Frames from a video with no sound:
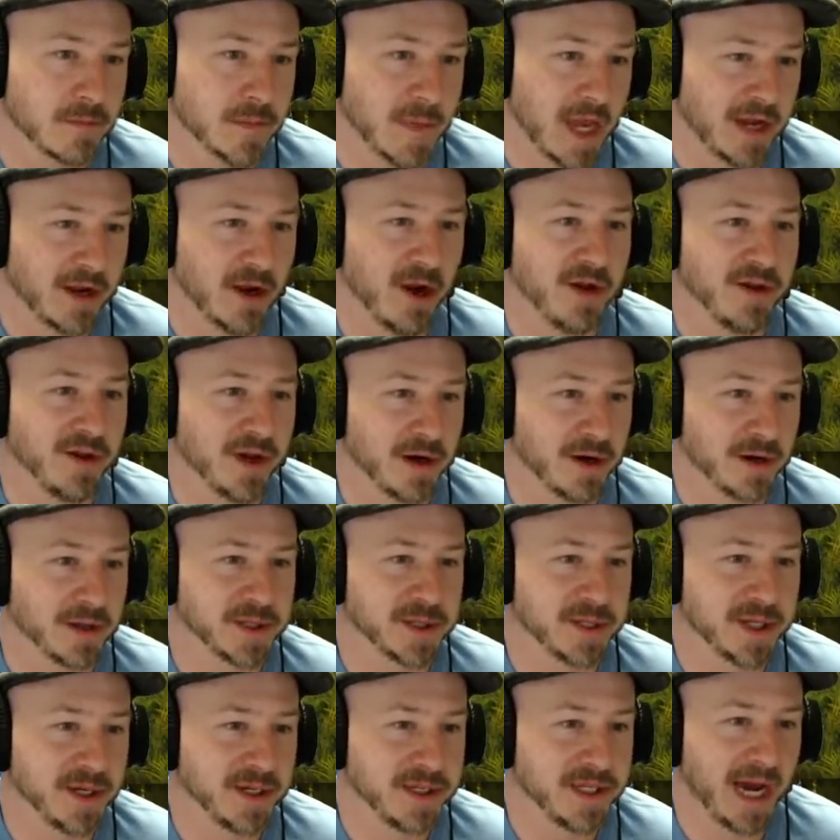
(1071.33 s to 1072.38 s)
I called
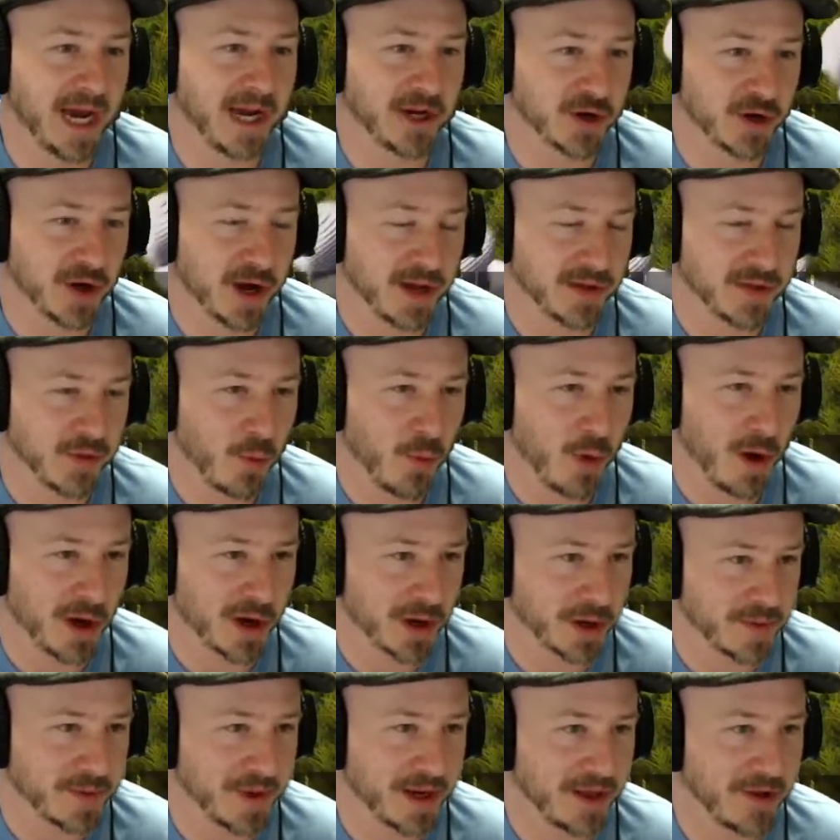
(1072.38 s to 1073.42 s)
ours a diner on the
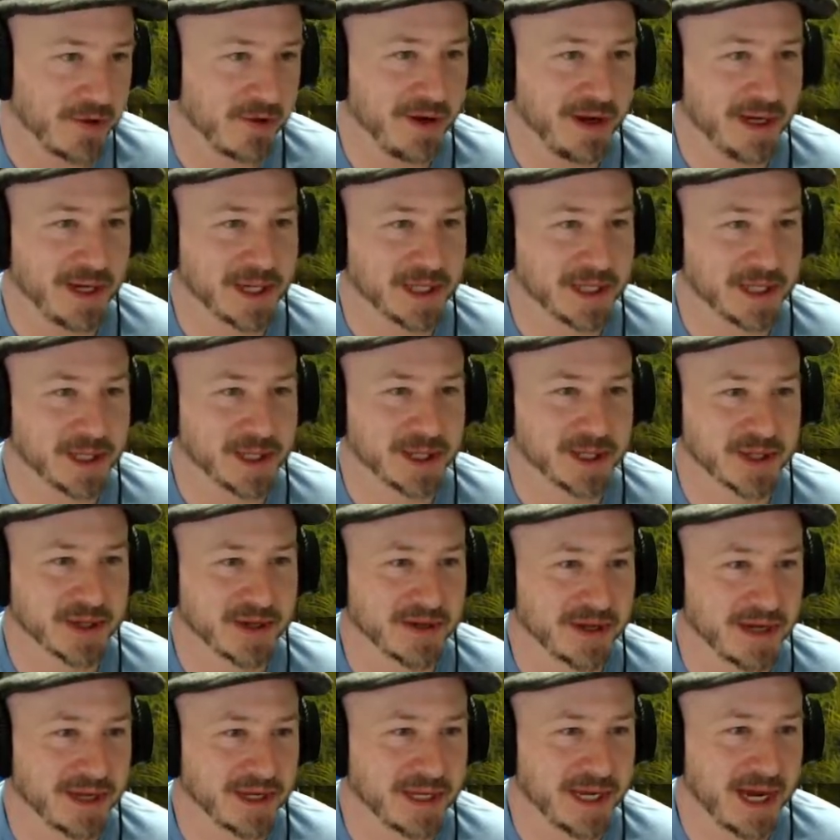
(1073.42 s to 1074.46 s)
water, by the way, because it just looked
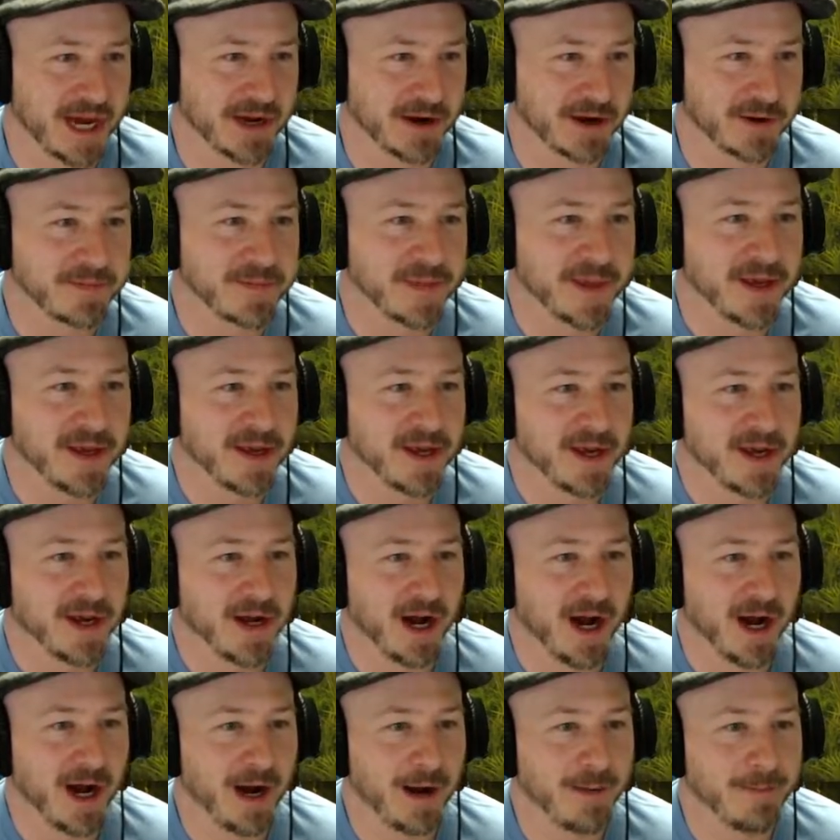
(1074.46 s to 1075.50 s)
like a diner.
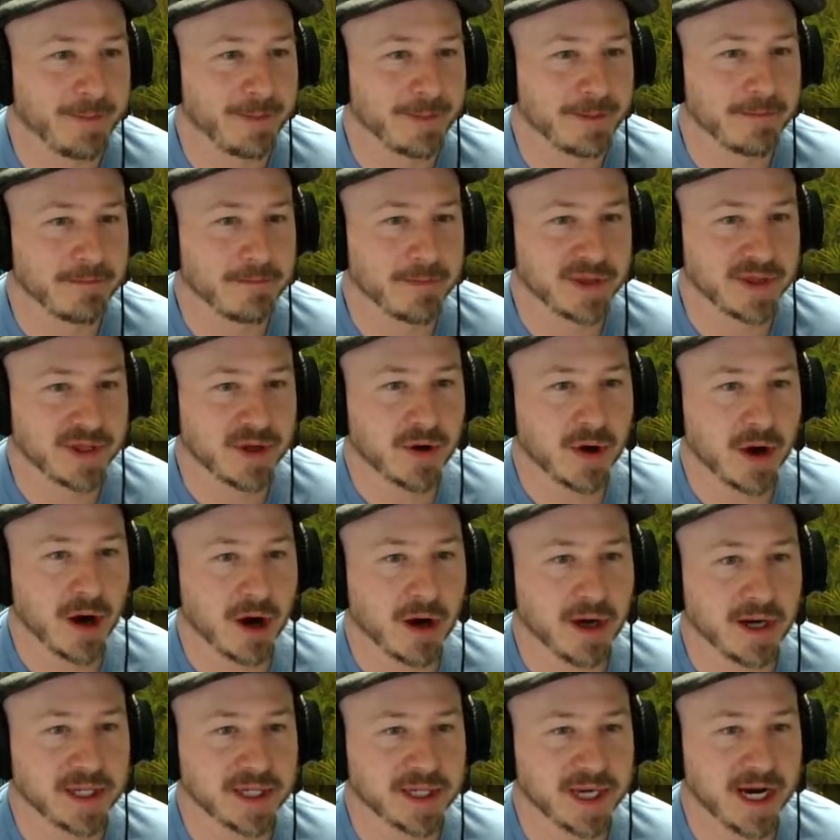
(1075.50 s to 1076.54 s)
But there
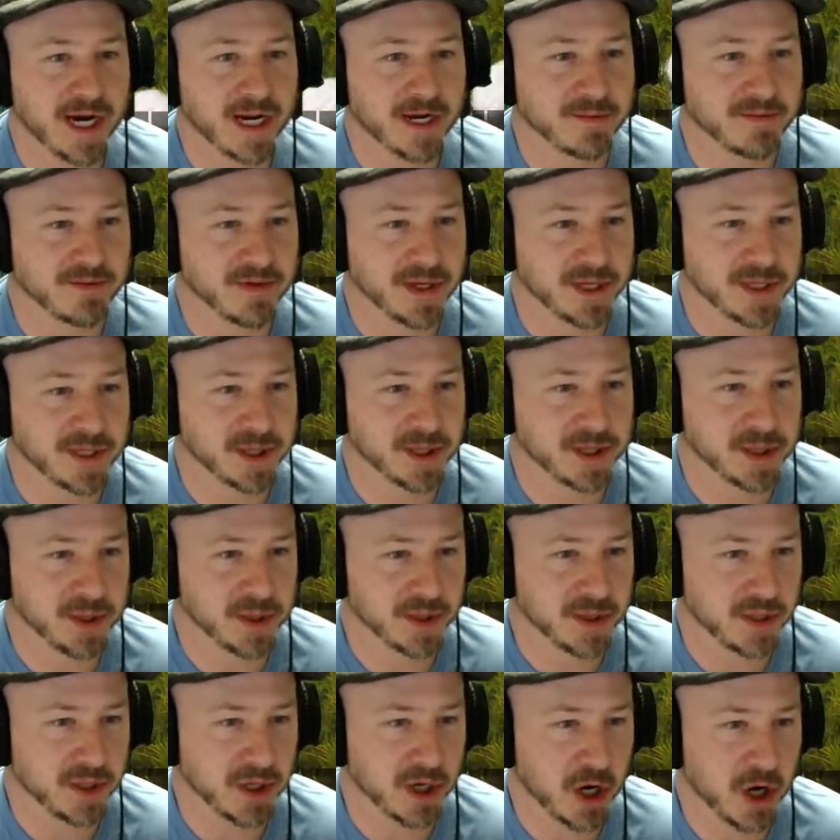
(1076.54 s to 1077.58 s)
are a ton of places you
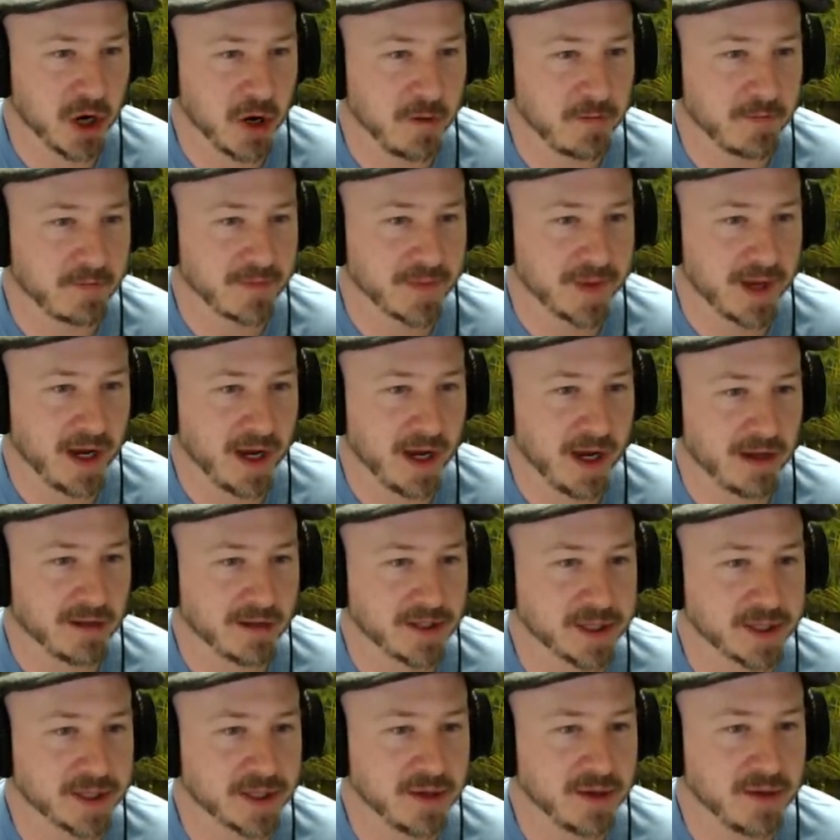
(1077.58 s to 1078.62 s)
can go.
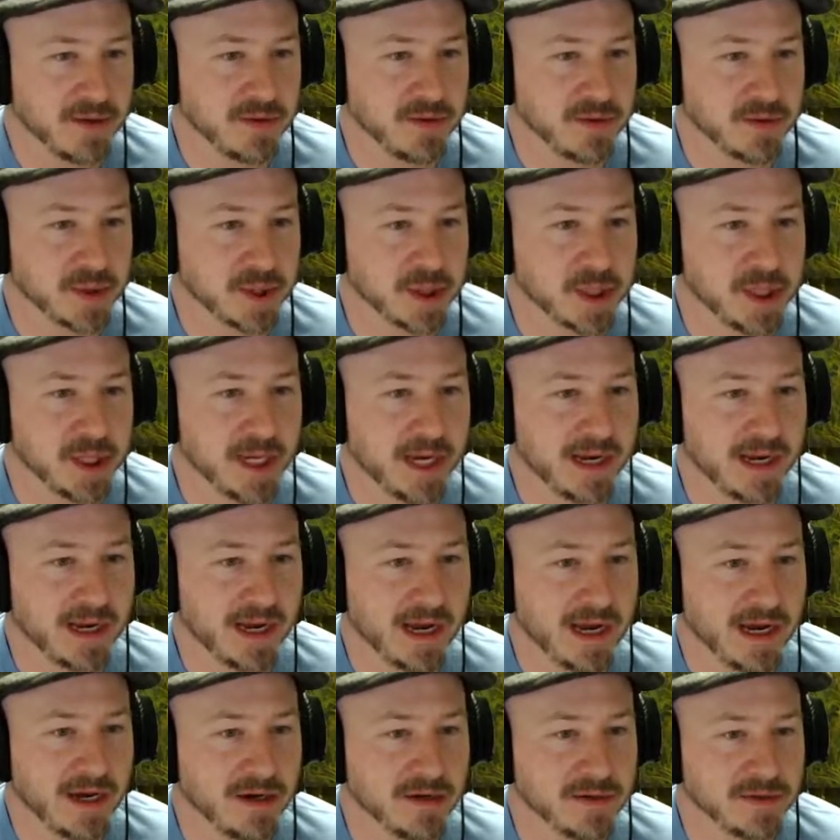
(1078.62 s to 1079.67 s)
Let's go check
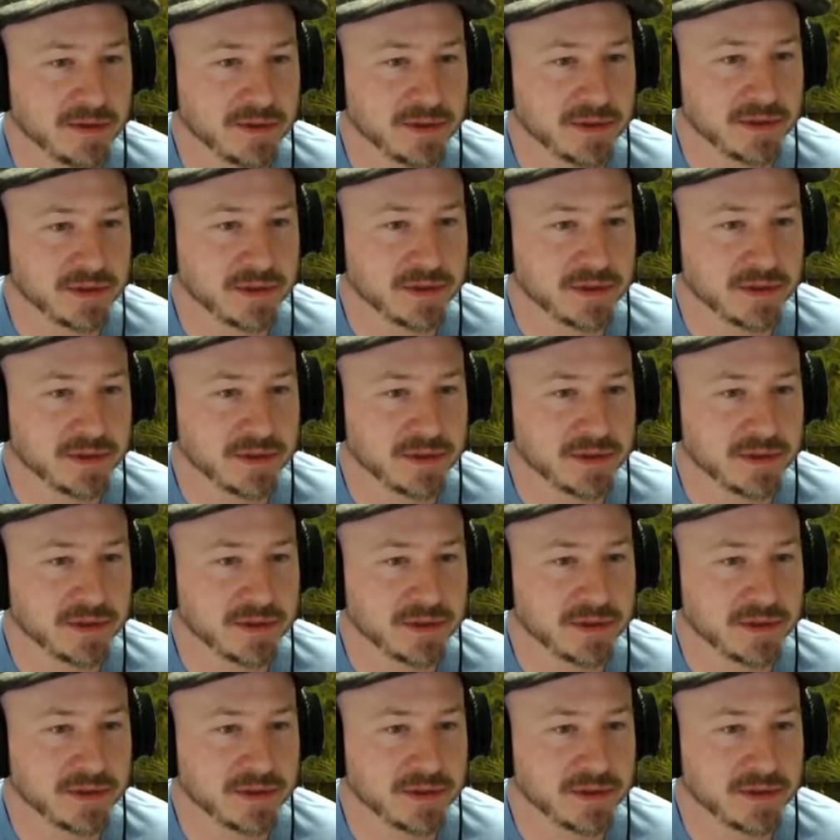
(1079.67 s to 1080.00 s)
out